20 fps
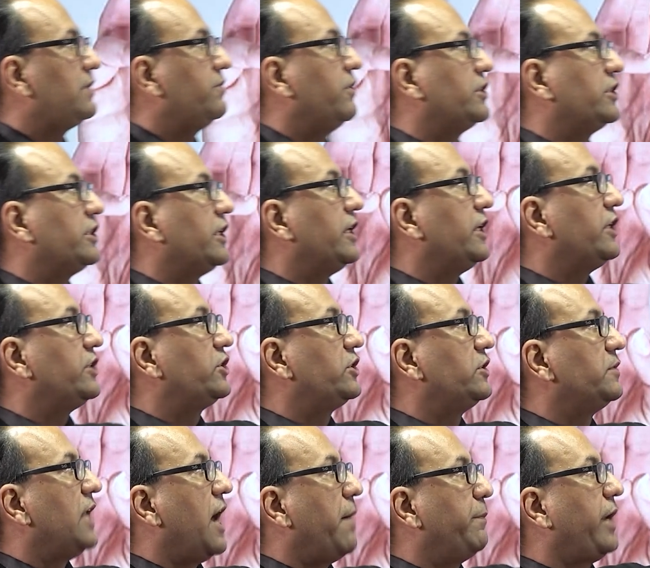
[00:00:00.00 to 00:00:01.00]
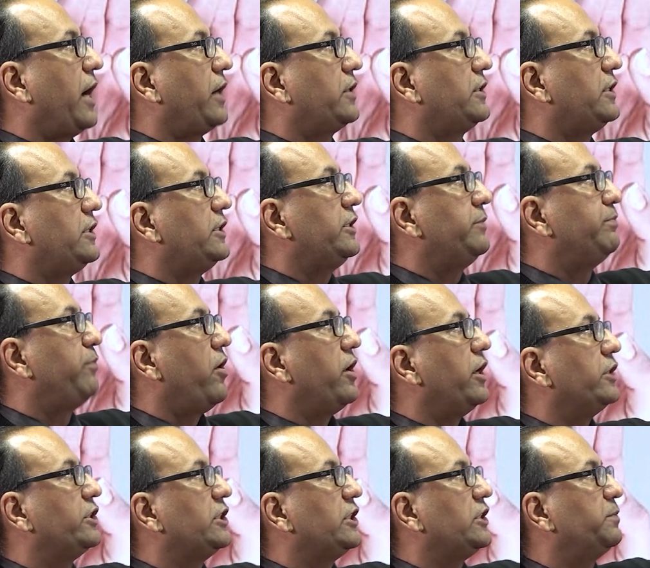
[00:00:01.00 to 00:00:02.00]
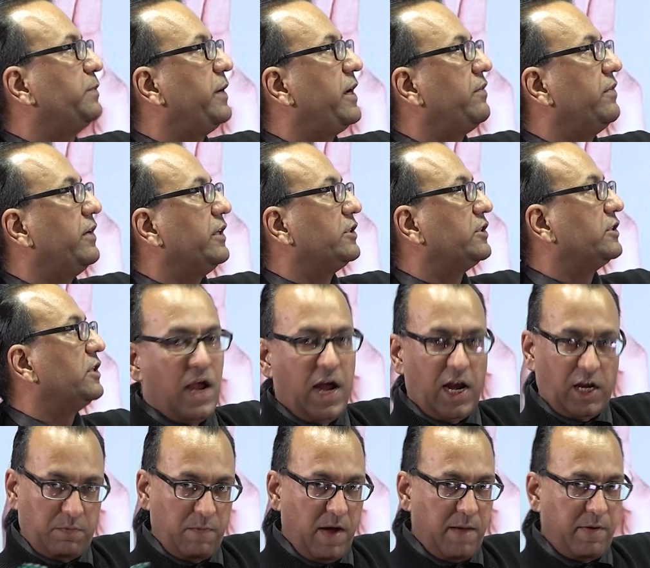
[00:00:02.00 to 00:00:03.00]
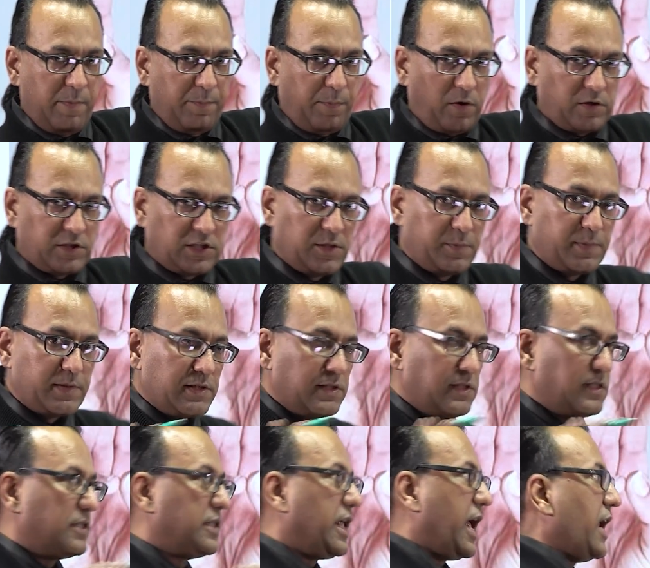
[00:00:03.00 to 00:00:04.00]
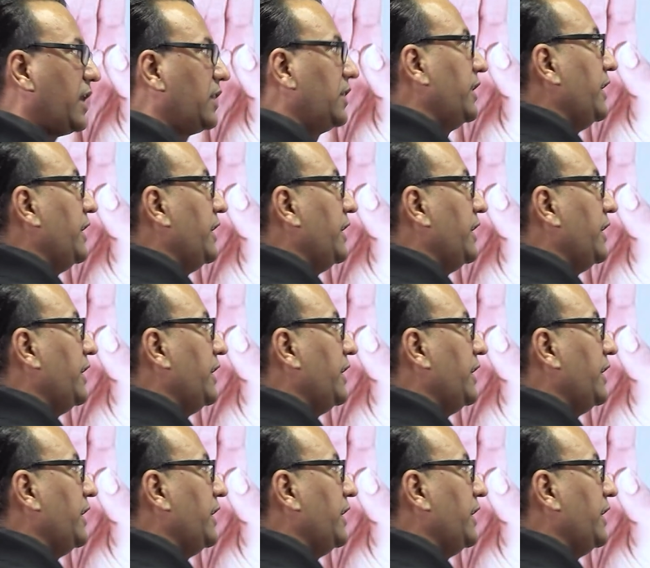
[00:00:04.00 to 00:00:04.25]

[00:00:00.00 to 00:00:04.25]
which is abductor pollicis brevis. It may be possible that